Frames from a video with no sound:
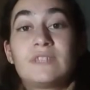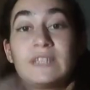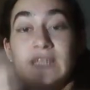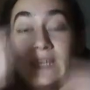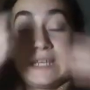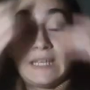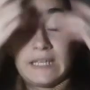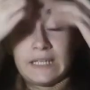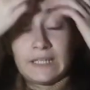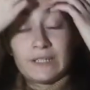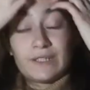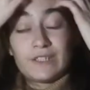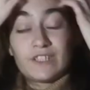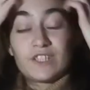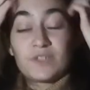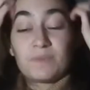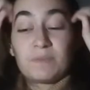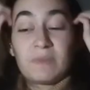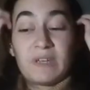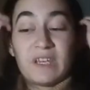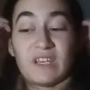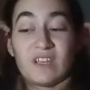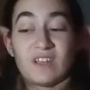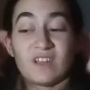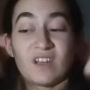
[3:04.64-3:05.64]
in
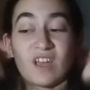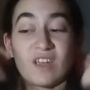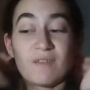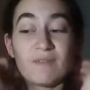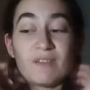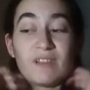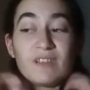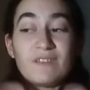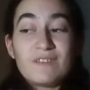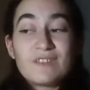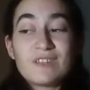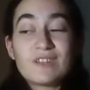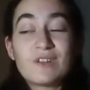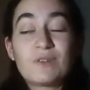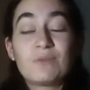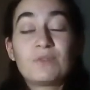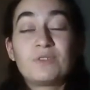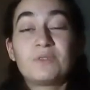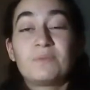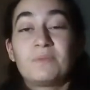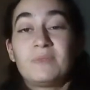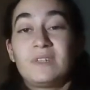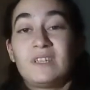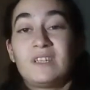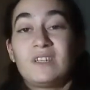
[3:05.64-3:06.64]
Spain, I believe that I
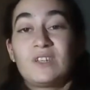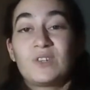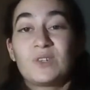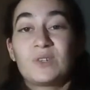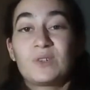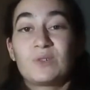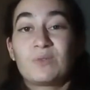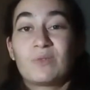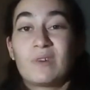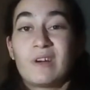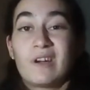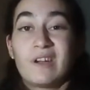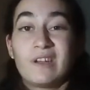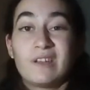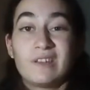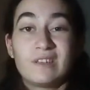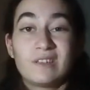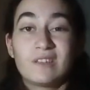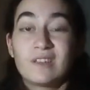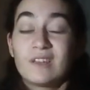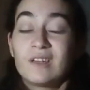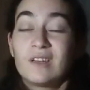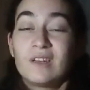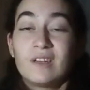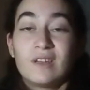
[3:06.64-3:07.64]
would be quite
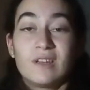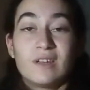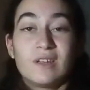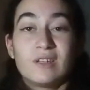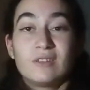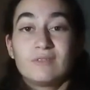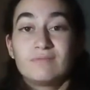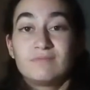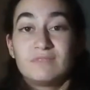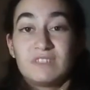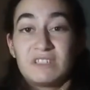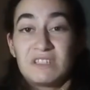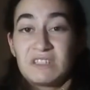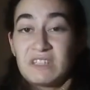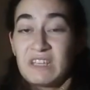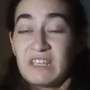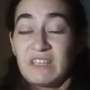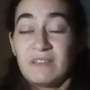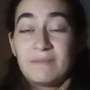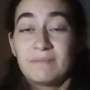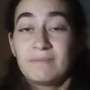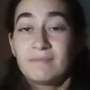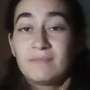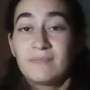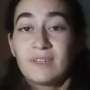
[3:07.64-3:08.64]
the
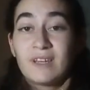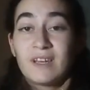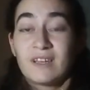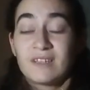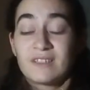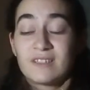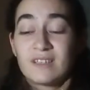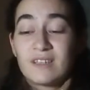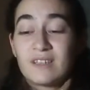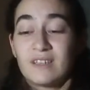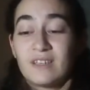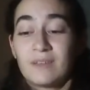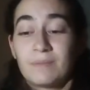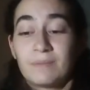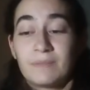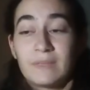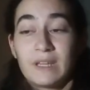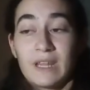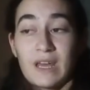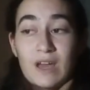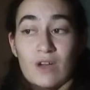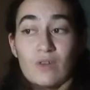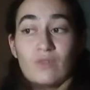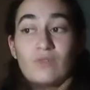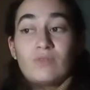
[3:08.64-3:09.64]
same as I am
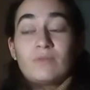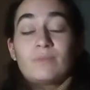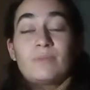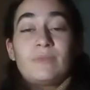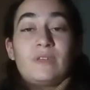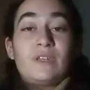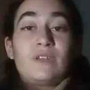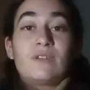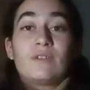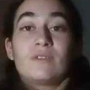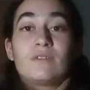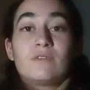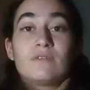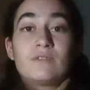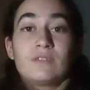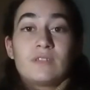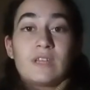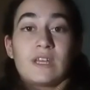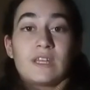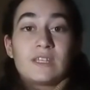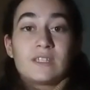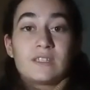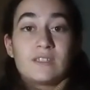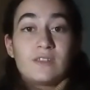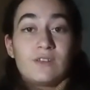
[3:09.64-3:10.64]
now, because
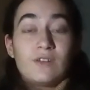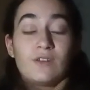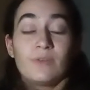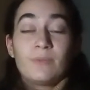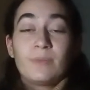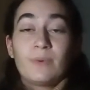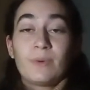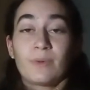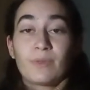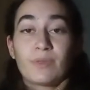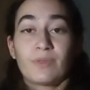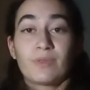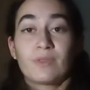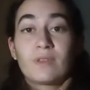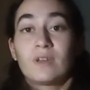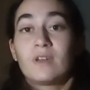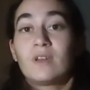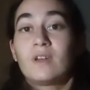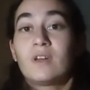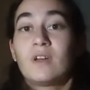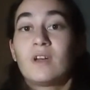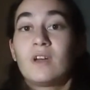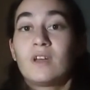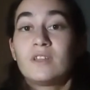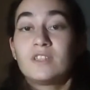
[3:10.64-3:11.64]
as they are both
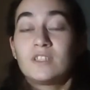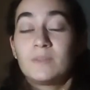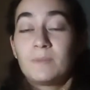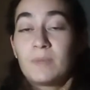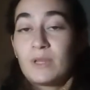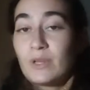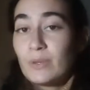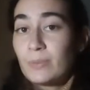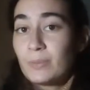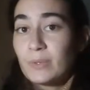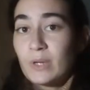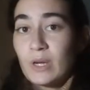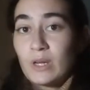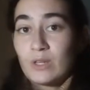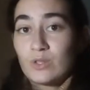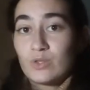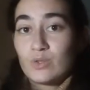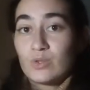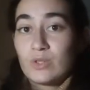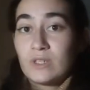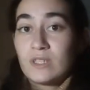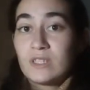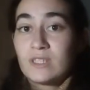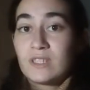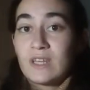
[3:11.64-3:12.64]
developed
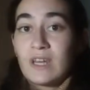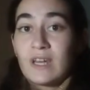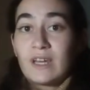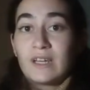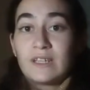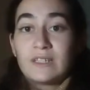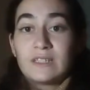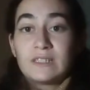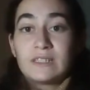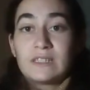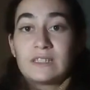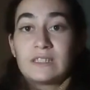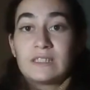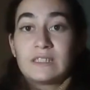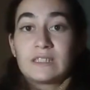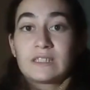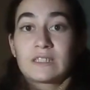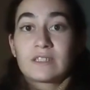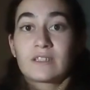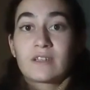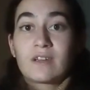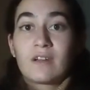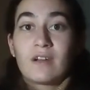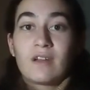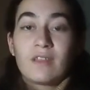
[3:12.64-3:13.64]
countries, and
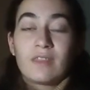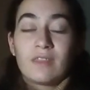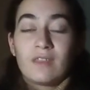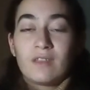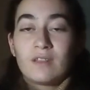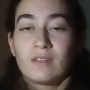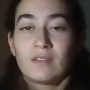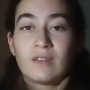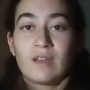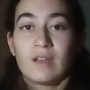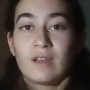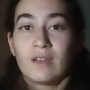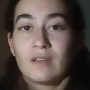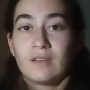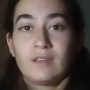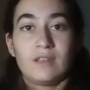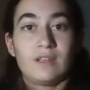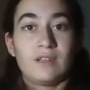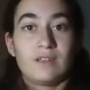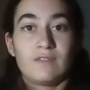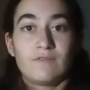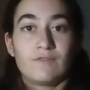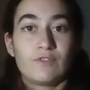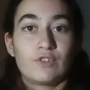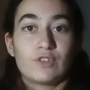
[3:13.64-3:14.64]
I think that
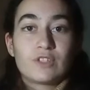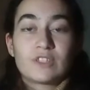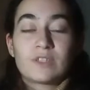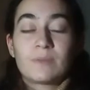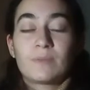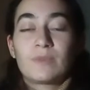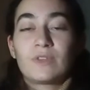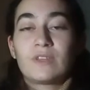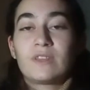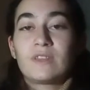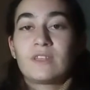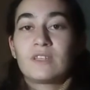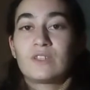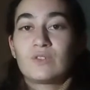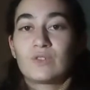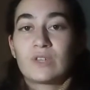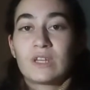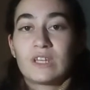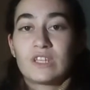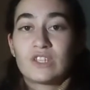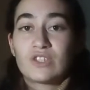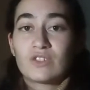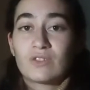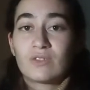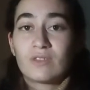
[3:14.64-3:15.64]
in, for example, in
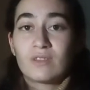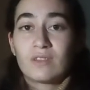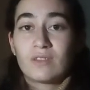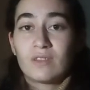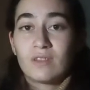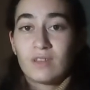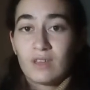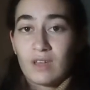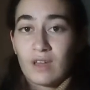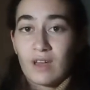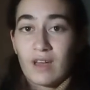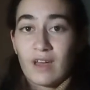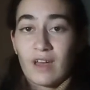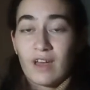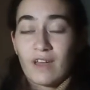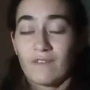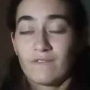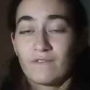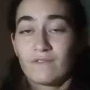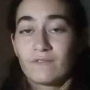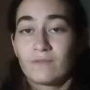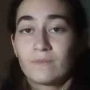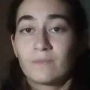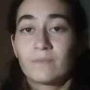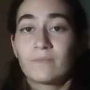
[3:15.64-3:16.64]
education, they have
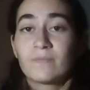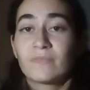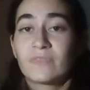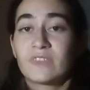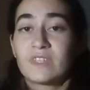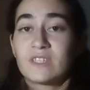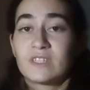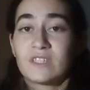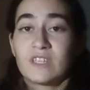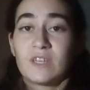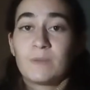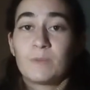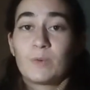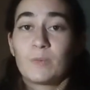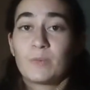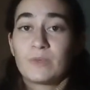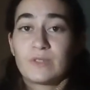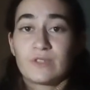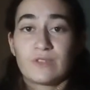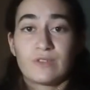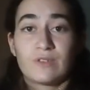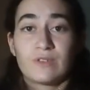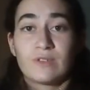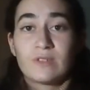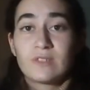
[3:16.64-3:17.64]
the same
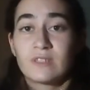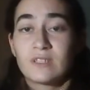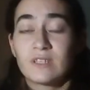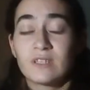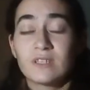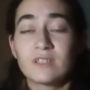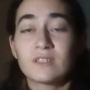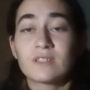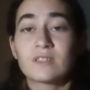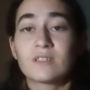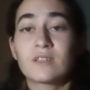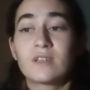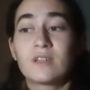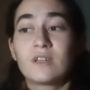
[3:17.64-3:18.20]
opportunities,